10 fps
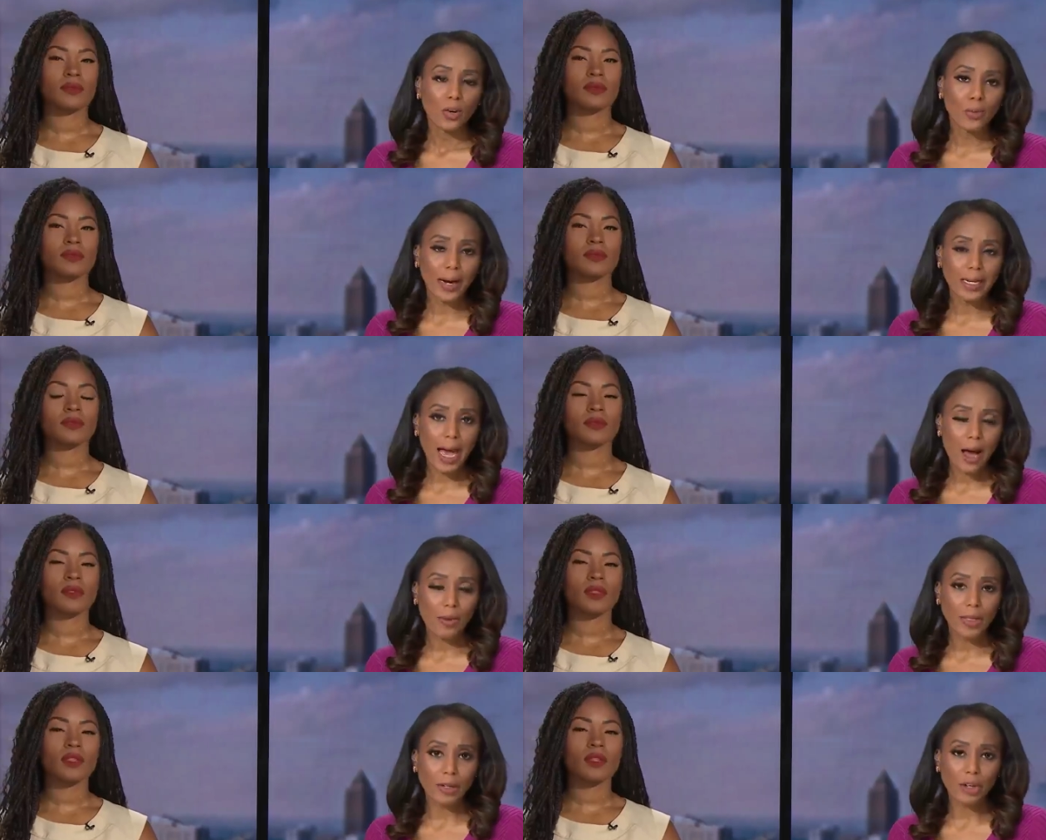Speaker 1: Right now,
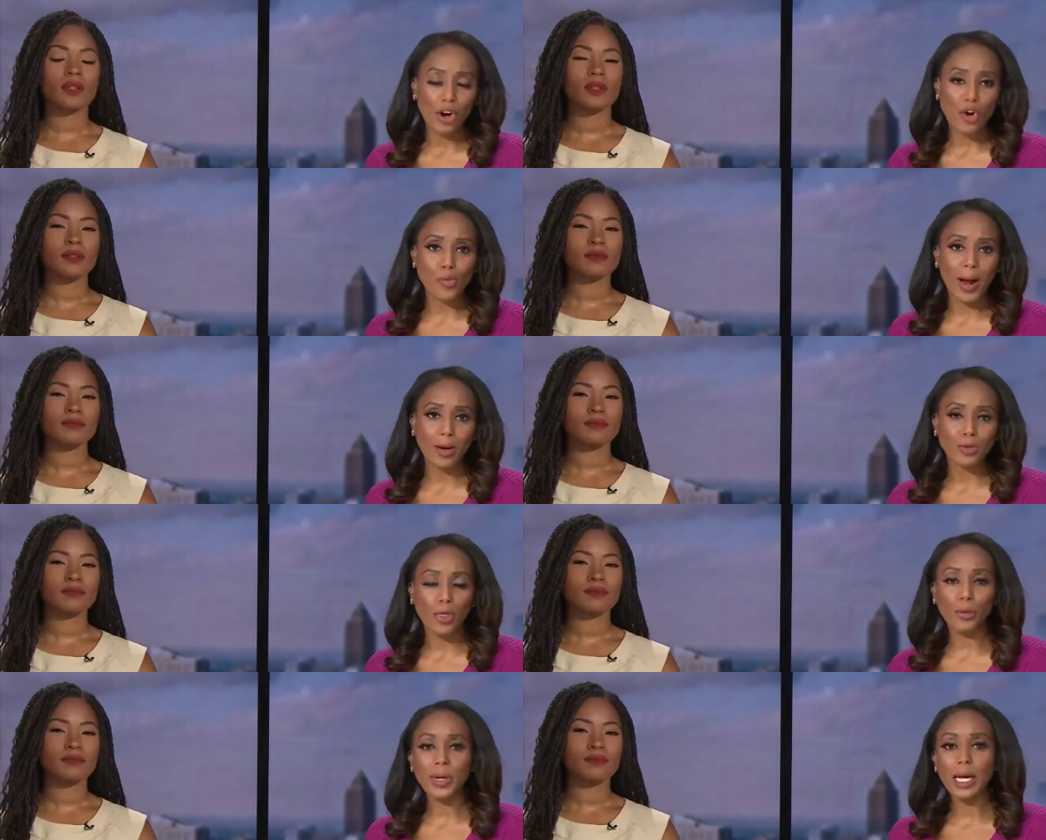there are around
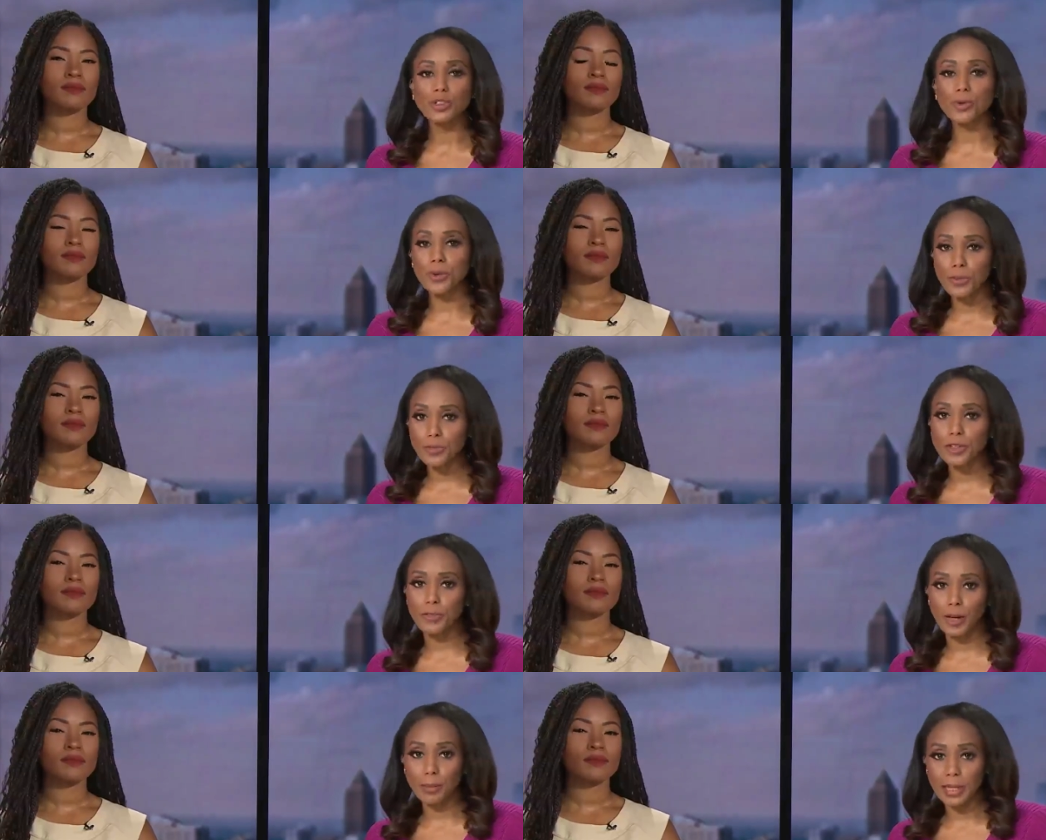350
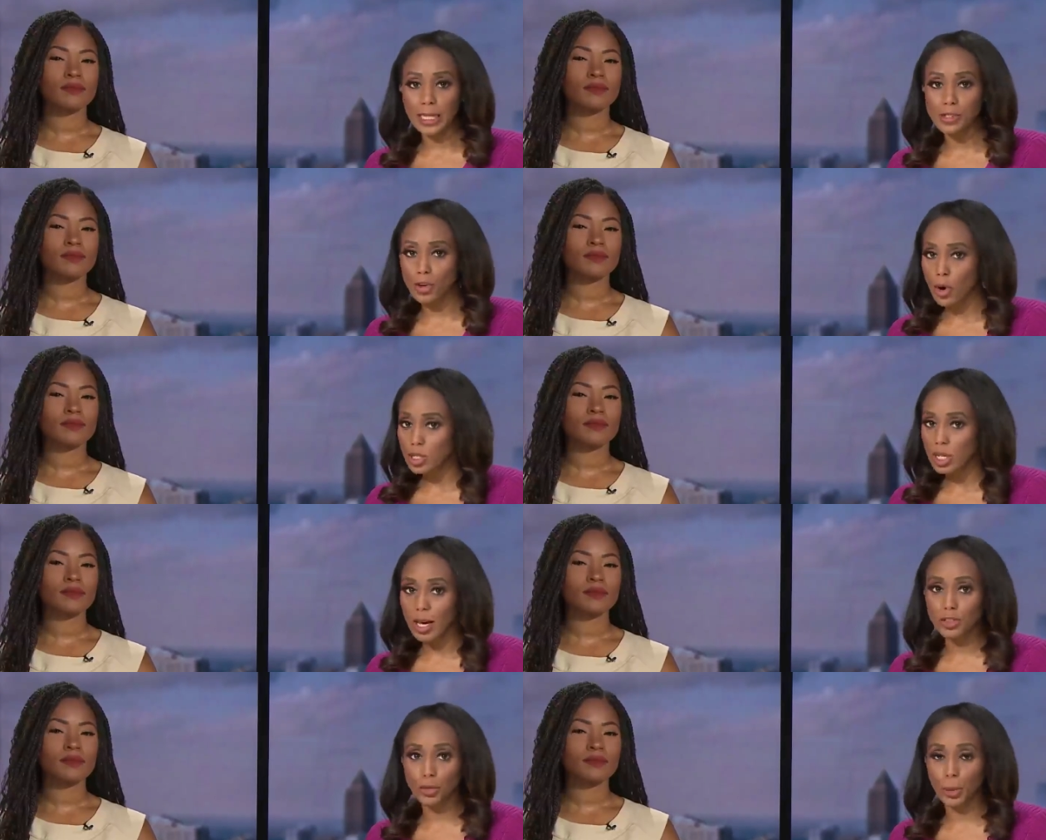families across the
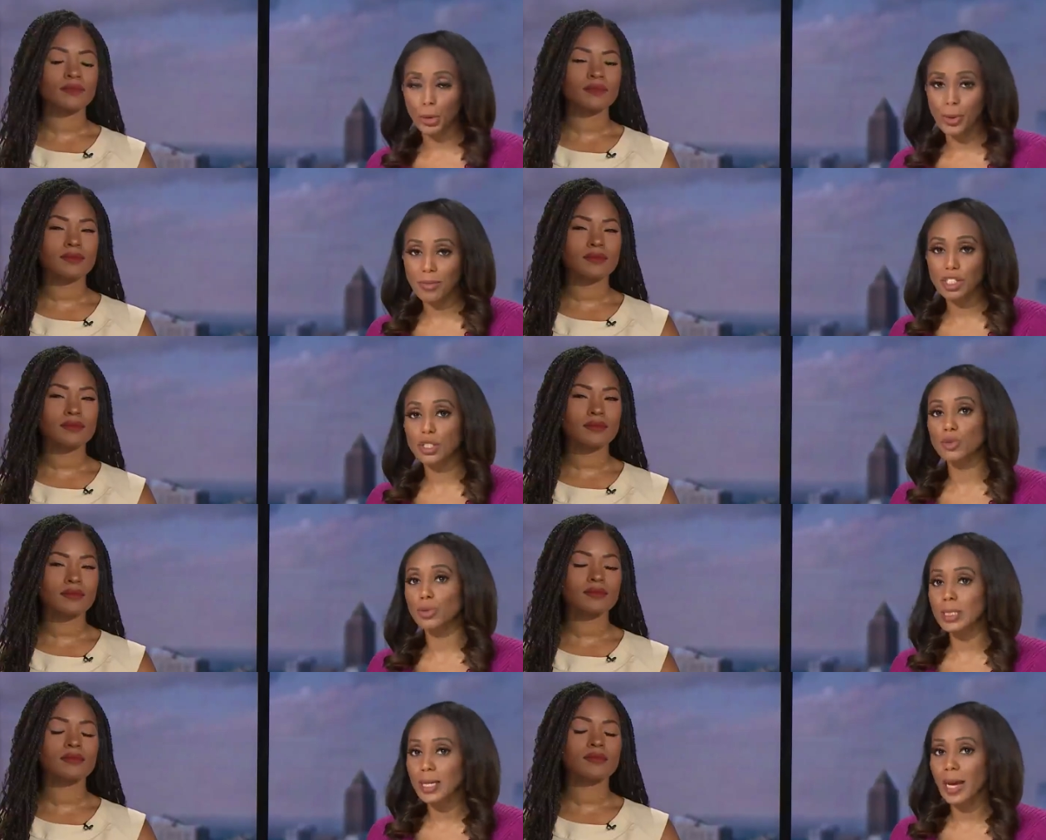country who have
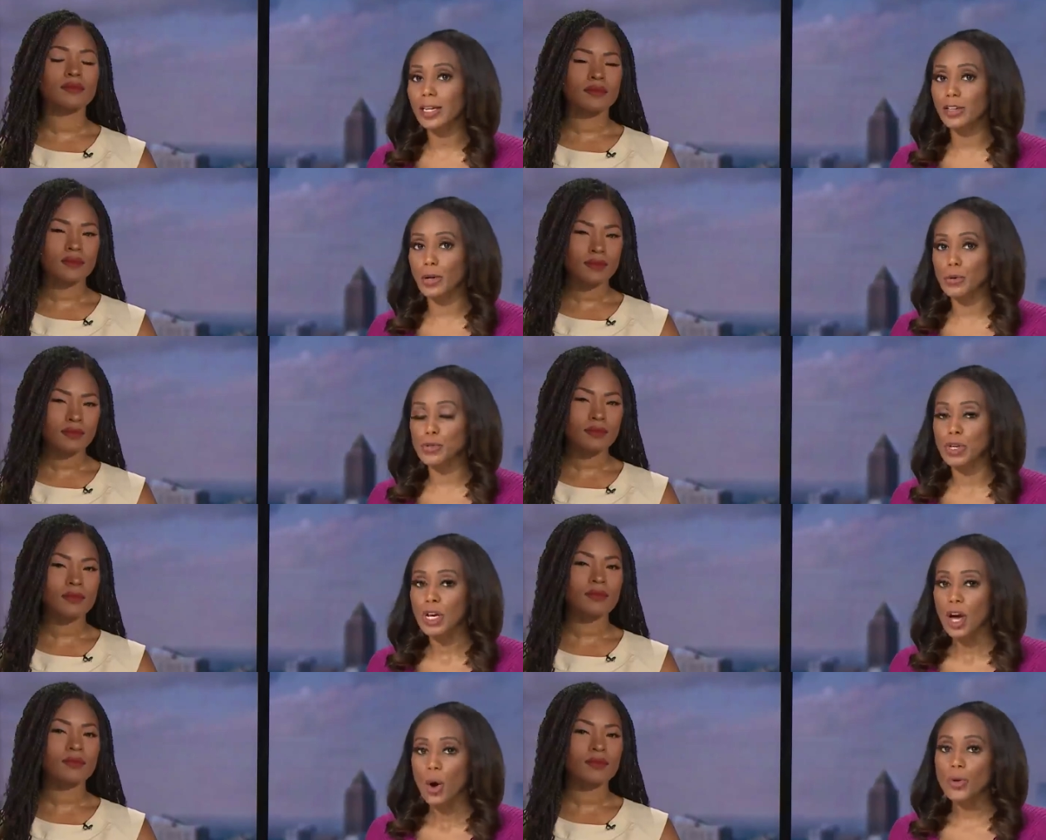children diagnosed
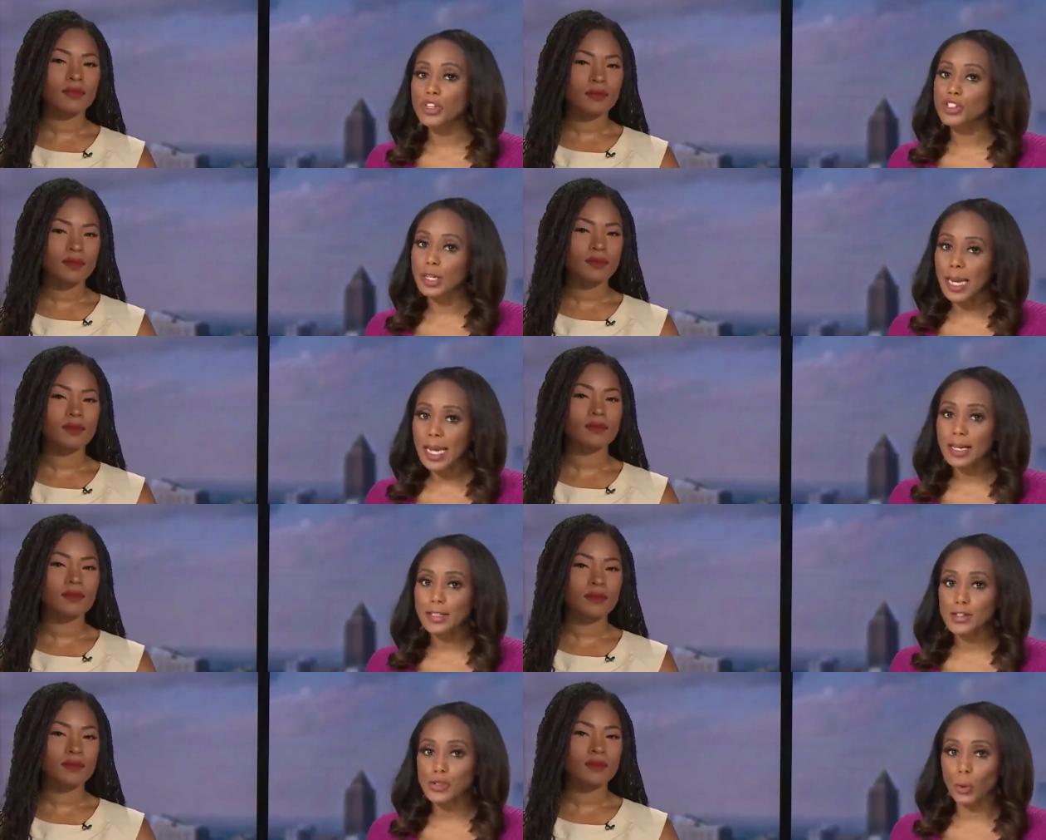with a genetic
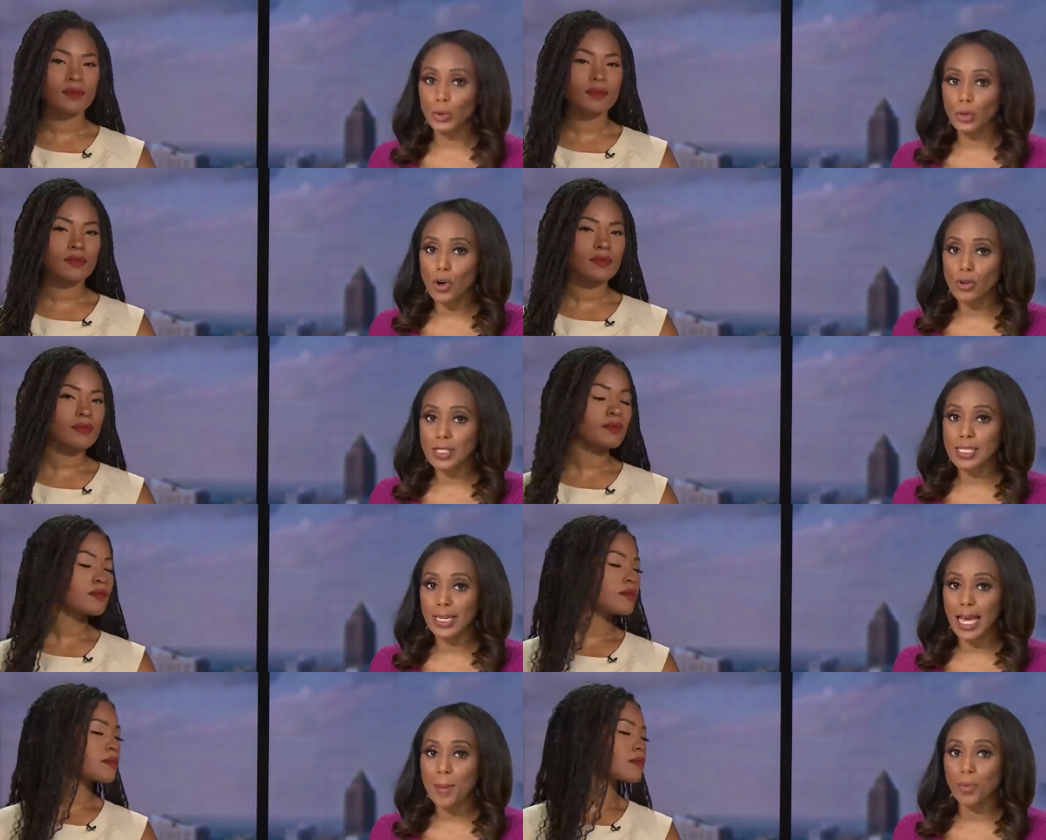disorder called
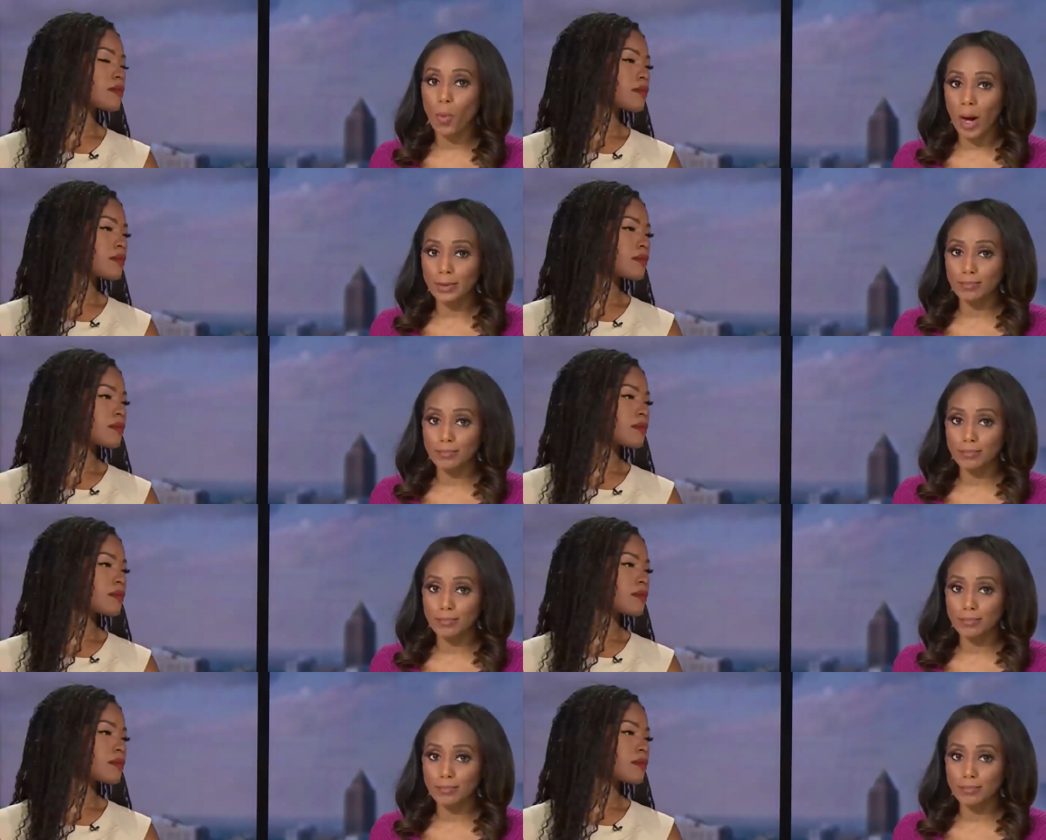SYNGAP1.